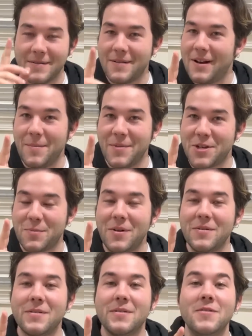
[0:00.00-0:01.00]
I
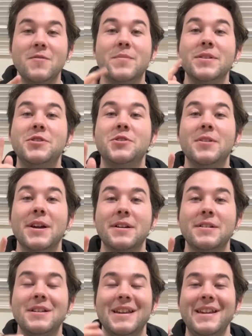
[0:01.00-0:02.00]
misspoke. You've been
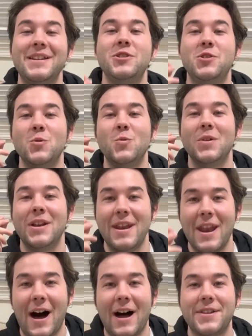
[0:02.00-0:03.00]
tricked into
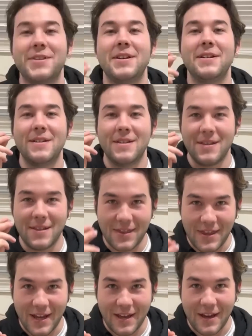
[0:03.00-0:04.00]
not
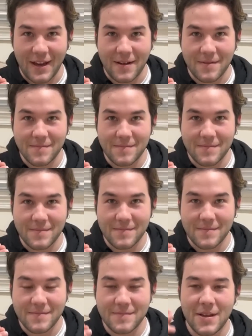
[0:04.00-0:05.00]
thinking.
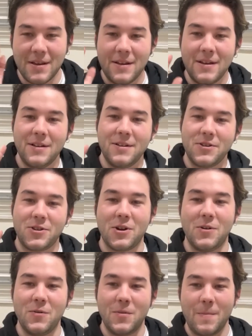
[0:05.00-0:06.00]

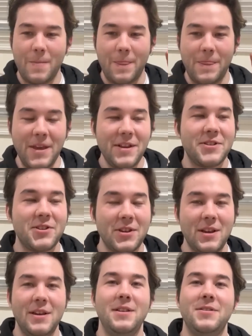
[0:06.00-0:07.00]
So
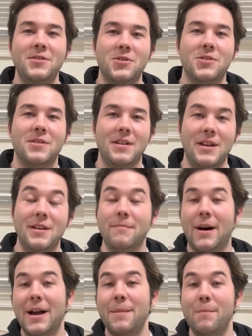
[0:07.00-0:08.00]
this is, in
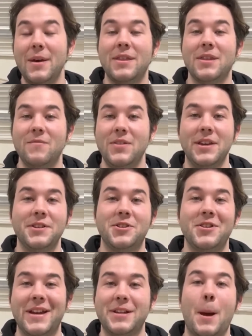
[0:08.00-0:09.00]
my myth of the
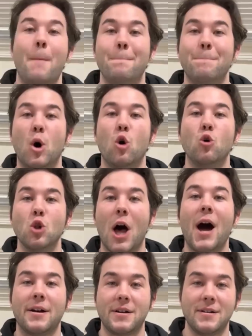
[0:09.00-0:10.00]
internet,
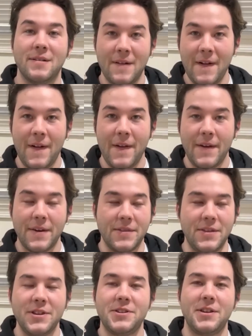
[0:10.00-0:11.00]
Moloch.
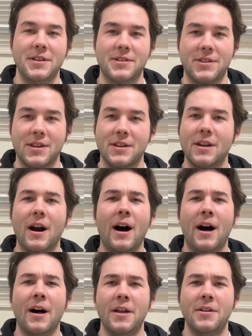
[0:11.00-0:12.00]
This is the
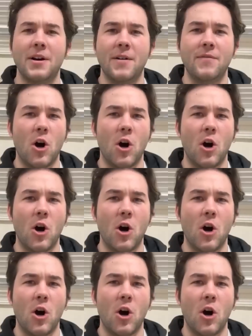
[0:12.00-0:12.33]
god of